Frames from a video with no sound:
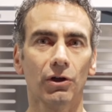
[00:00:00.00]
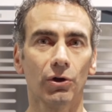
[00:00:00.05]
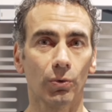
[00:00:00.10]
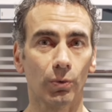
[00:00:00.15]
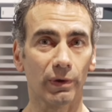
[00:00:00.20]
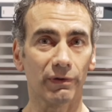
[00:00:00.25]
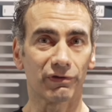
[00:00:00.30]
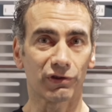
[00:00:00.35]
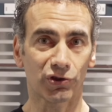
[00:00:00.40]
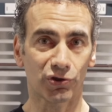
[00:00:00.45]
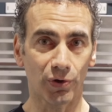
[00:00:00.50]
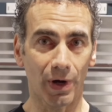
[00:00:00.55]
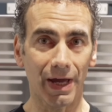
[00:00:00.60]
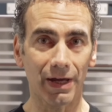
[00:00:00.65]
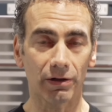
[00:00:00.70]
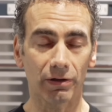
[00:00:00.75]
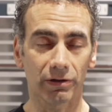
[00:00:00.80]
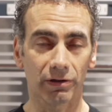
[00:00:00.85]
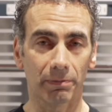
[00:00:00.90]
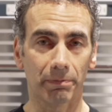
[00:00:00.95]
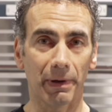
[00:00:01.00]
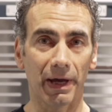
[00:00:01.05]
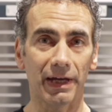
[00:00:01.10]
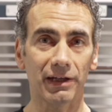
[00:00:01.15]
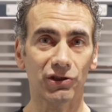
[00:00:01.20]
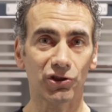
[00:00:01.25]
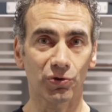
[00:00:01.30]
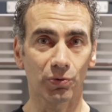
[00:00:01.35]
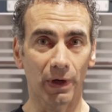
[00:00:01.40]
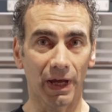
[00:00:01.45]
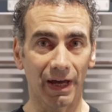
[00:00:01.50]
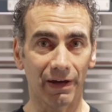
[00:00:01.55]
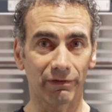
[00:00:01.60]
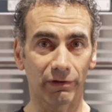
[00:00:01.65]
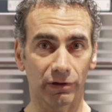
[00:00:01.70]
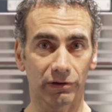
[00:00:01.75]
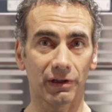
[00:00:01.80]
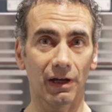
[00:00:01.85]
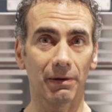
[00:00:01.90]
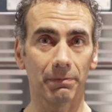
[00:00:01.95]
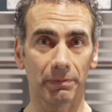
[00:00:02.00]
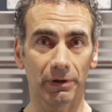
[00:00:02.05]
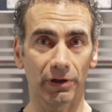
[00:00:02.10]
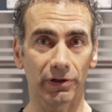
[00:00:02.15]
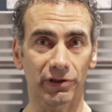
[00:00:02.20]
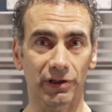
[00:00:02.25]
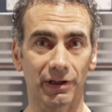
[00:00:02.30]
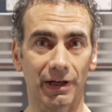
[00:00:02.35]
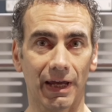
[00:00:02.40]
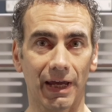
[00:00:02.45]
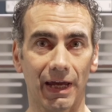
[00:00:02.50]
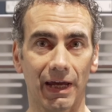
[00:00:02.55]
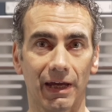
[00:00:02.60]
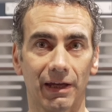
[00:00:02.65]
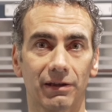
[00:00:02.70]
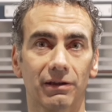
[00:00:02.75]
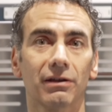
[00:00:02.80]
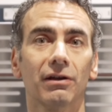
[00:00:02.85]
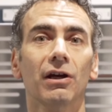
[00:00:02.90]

We've straddled the bench, we have our dumbbells in hand.